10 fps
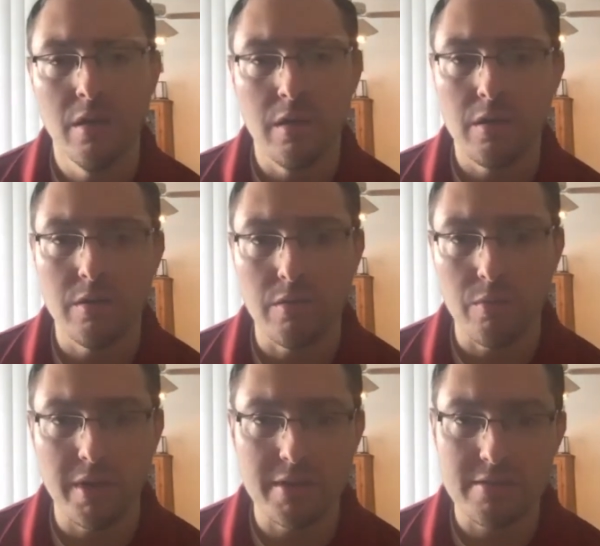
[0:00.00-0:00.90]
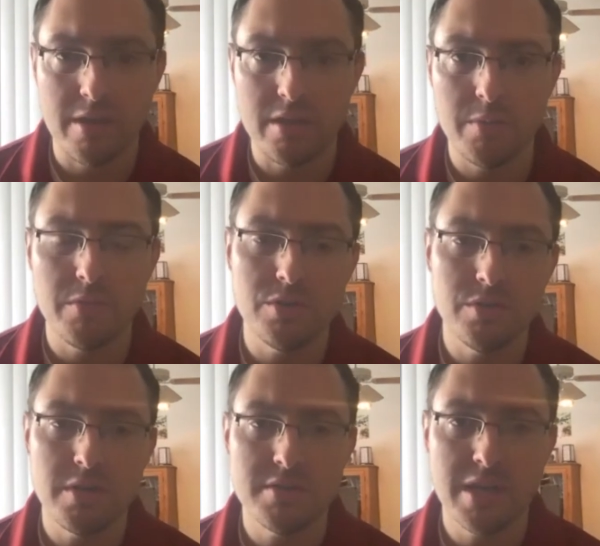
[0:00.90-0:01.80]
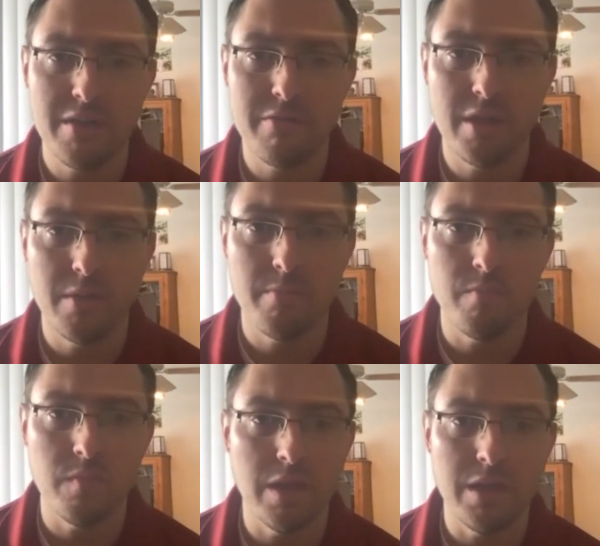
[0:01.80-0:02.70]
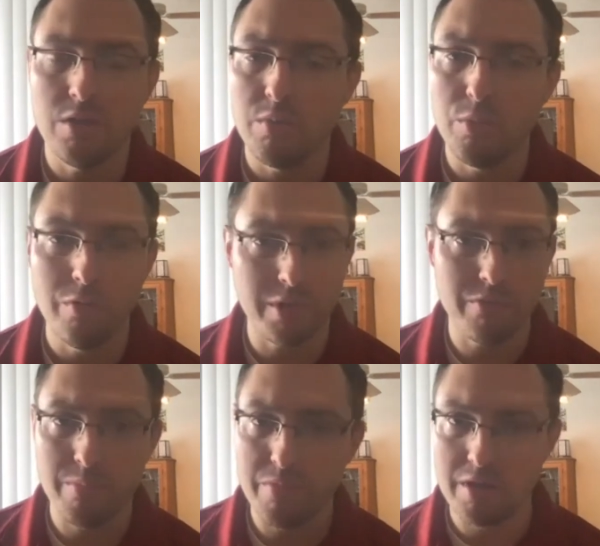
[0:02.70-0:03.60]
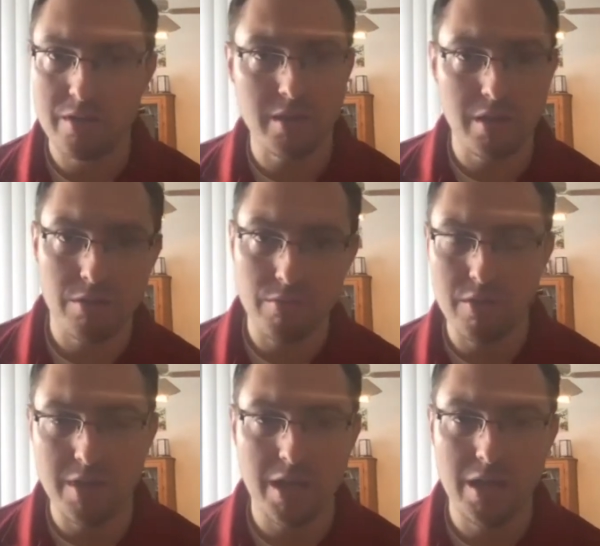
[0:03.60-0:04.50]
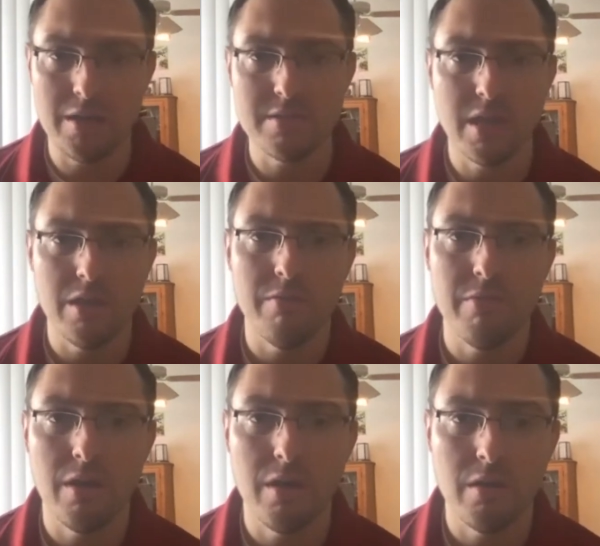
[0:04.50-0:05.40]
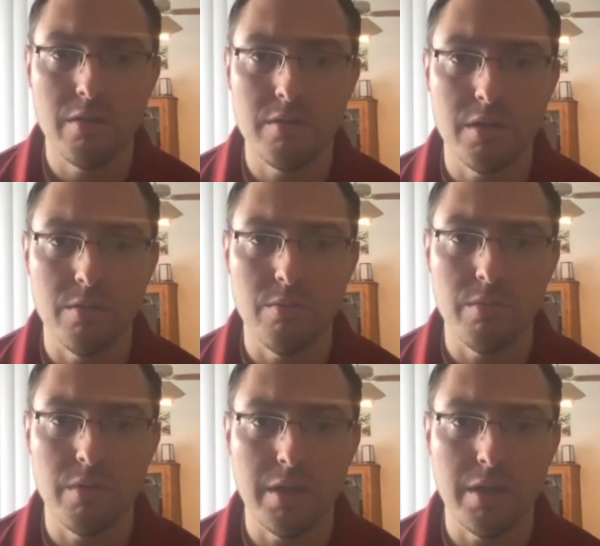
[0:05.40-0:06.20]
you know, the way it's lined up that you guys have them, you know, moving from thing to thing through the day, and it's kind of, you know,